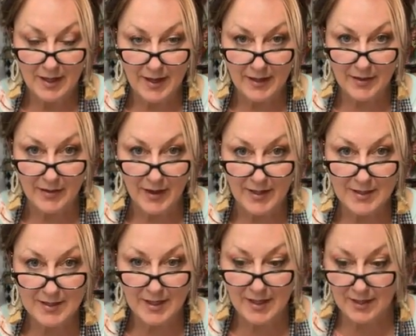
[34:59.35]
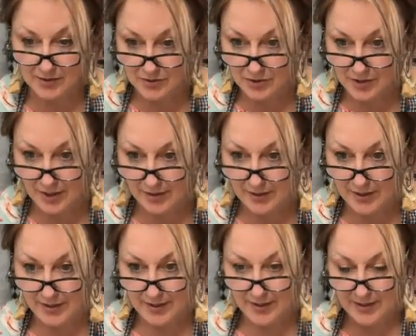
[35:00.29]
Hi, Gracie and
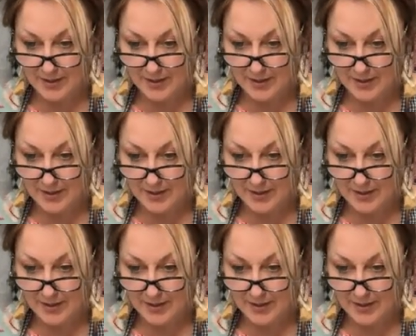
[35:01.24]
Sharon.